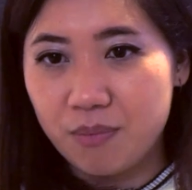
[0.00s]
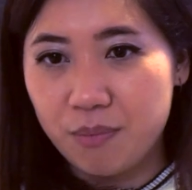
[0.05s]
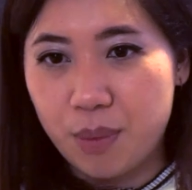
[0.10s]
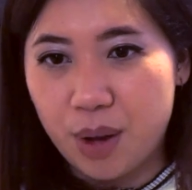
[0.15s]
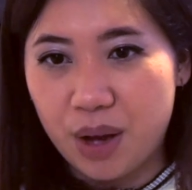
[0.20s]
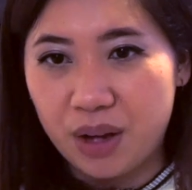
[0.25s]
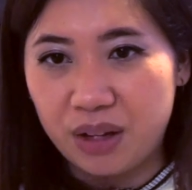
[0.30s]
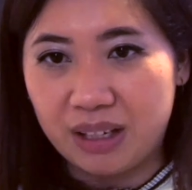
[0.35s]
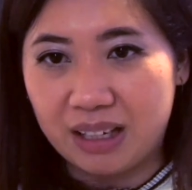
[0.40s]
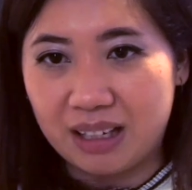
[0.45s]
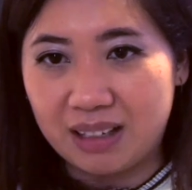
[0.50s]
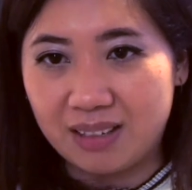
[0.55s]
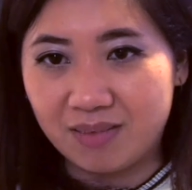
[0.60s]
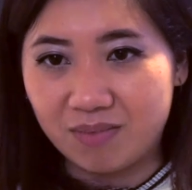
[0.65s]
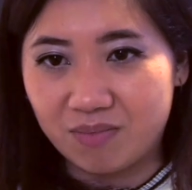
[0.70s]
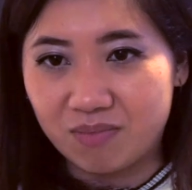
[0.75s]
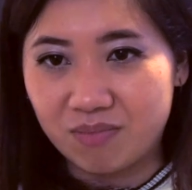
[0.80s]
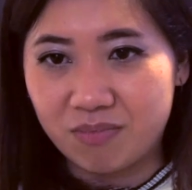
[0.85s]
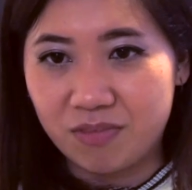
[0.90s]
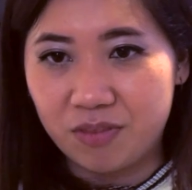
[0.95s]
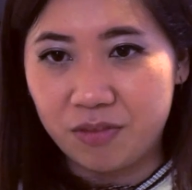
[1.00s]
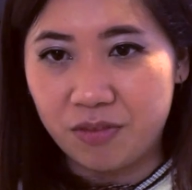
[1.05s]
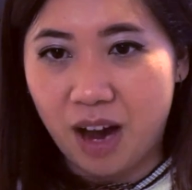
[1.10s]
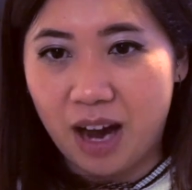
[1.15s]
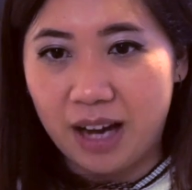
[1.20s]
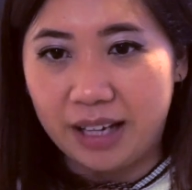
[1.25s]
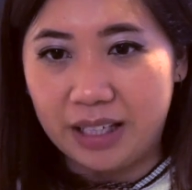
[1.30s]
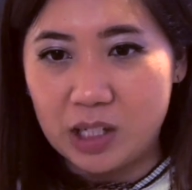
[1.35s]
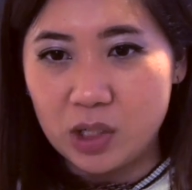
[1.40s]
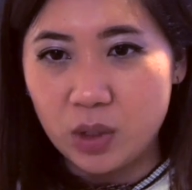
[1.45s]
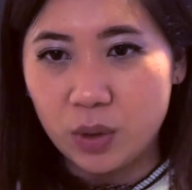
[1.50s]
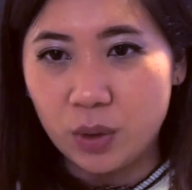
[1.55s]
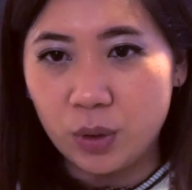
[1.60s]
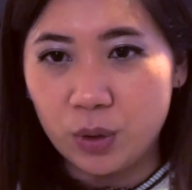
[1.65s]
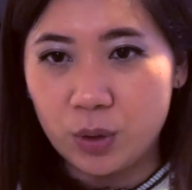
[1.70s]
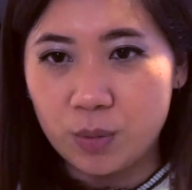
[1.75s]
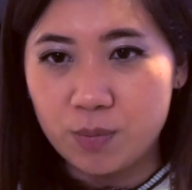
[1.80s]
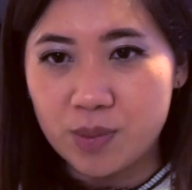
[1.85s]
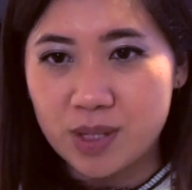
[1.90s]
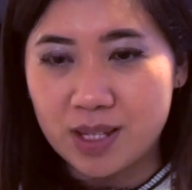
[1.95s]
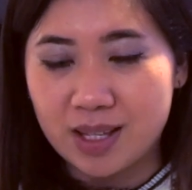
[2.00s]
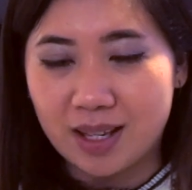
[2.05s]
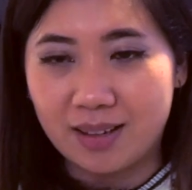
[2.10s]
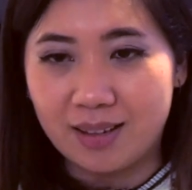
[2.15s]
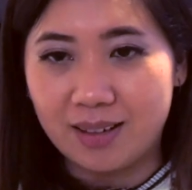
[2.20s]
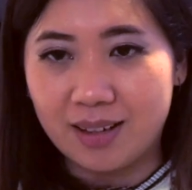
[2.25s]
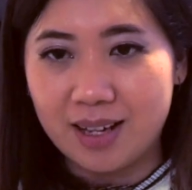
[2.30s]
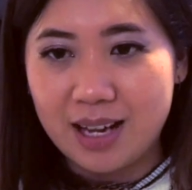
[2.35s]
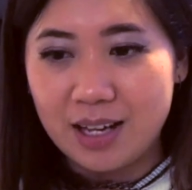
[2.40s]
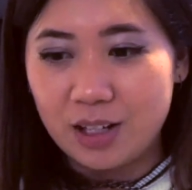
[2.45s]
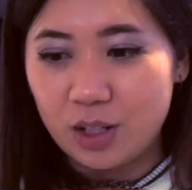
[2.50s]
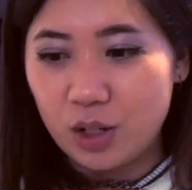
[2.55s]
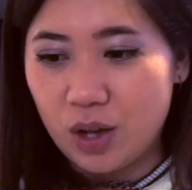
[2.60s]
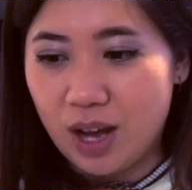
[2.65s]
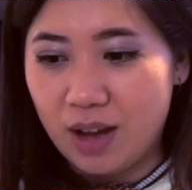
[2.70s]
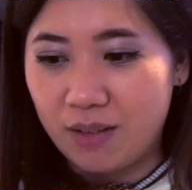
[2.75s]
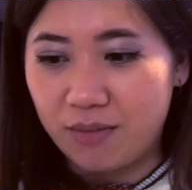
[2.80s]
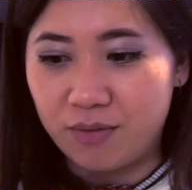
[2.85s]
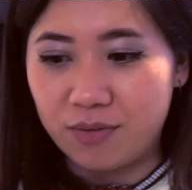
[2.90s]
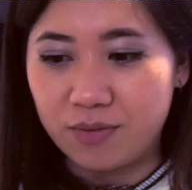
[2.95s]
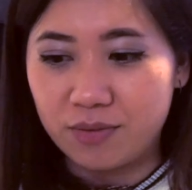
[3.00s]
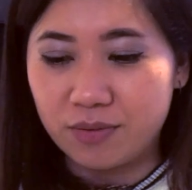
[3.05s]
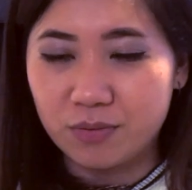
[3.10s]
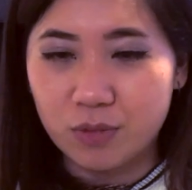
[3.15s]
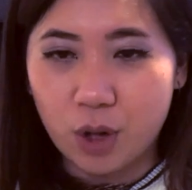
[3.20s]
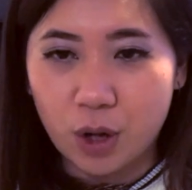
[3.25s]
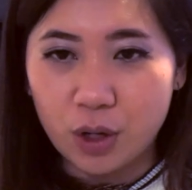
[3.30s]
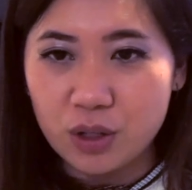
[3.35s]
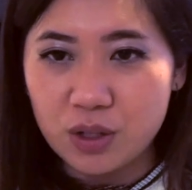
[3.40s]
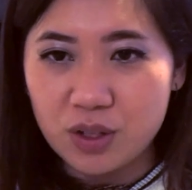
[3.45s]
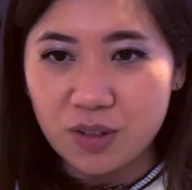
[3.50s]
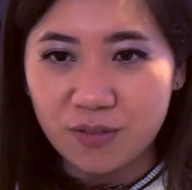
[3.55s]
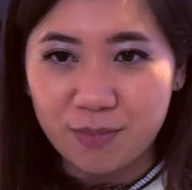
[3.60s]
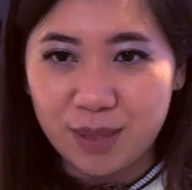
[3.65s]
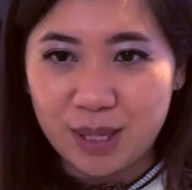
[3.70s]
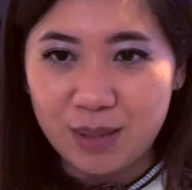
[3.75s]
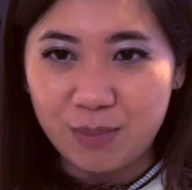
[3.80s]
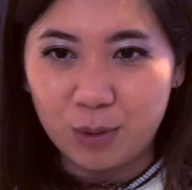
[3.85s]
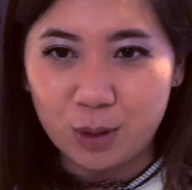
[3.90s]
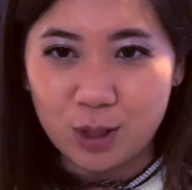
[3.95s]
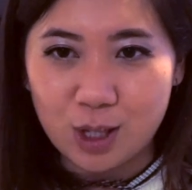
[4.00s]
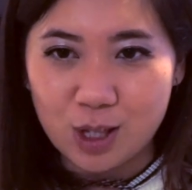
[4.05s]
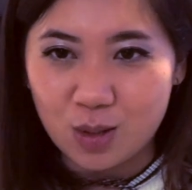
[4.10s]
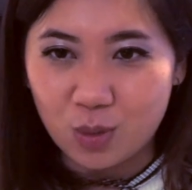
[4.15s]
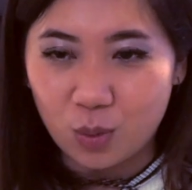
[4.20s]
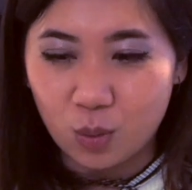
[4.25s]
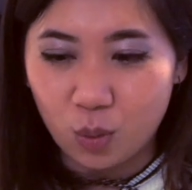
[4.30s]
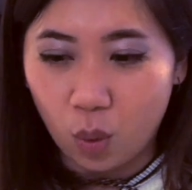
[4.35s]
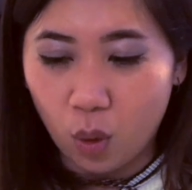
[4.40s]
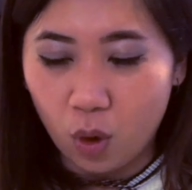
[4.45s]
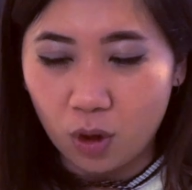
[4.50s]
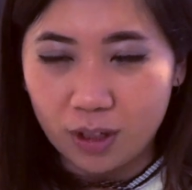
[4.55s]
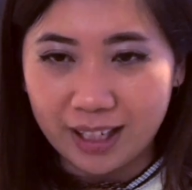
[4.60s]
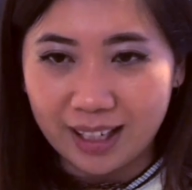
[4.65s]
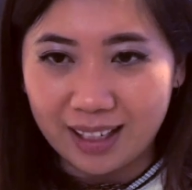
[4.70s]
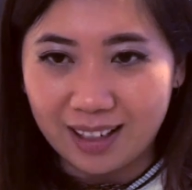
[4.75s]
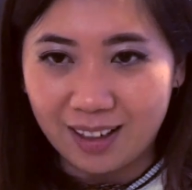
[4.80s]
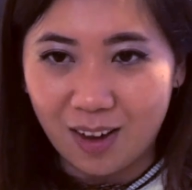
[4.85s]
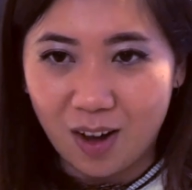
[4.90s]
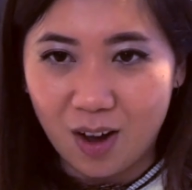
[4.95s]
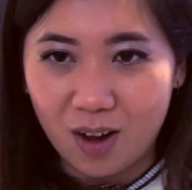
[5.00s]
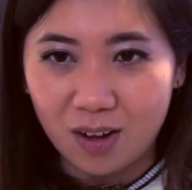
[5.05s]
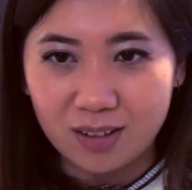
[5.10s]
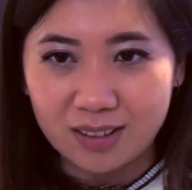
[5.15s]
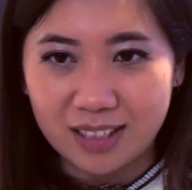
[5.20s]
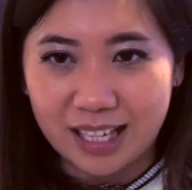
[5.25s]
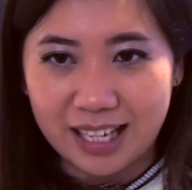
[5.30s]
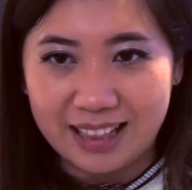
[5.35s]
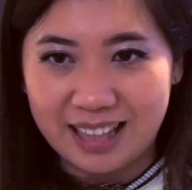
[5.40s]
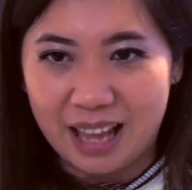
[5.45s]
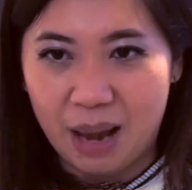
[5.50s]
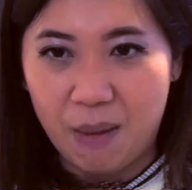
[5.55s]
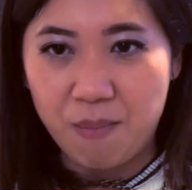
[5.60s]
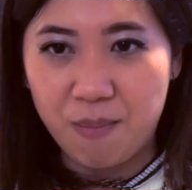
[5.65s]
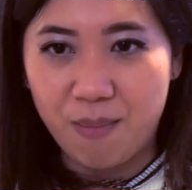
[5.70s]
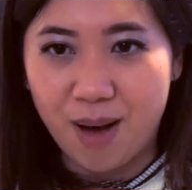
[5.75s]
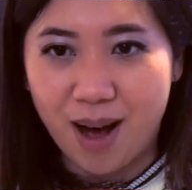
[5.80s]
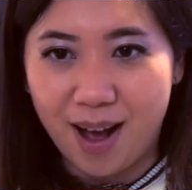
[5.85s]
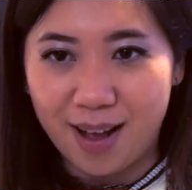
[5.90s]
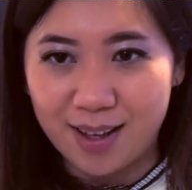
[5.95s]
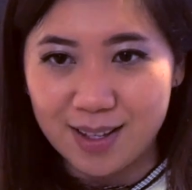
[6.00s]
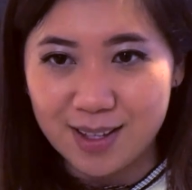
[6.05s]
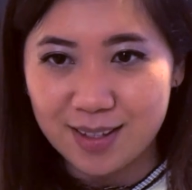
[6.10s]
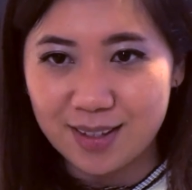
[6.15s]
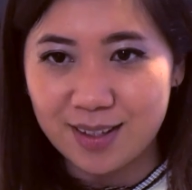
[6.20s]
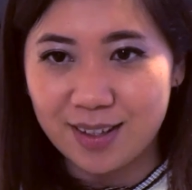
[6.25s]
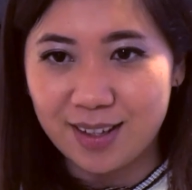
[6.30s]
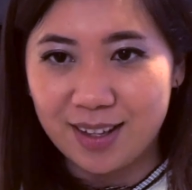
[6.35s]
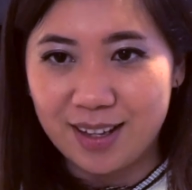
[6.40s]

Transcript: burning fire hoops, and you have rows of people just walking along in their mask